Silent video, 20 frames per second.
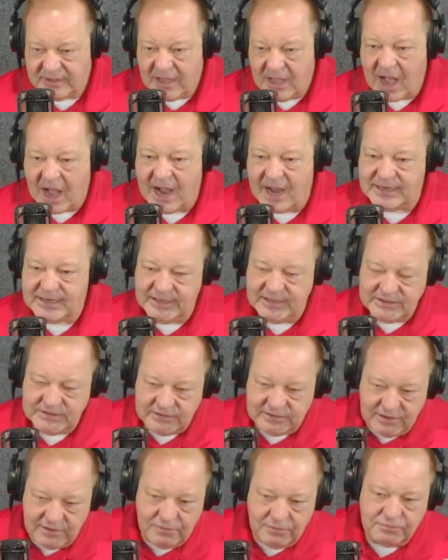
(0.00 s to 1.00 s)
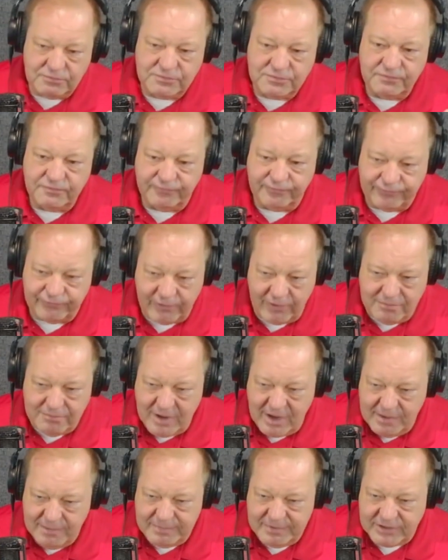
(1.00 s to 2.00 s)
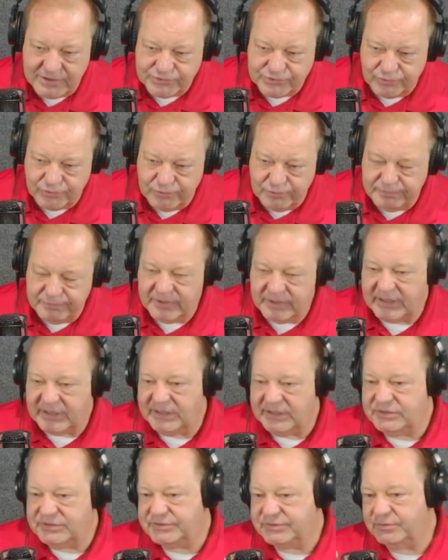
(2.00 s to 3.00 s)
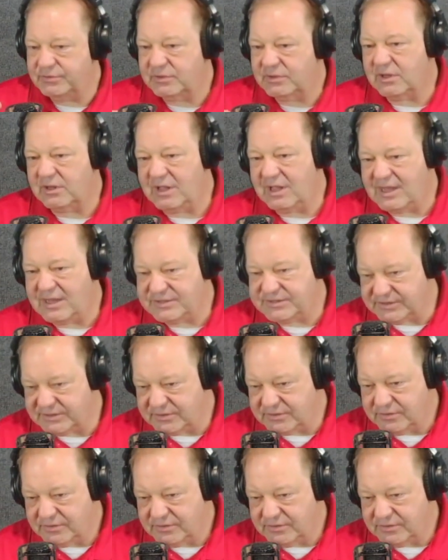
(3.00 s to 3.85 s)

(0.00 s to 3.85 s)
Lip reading: I need to go from my bedroom into a closet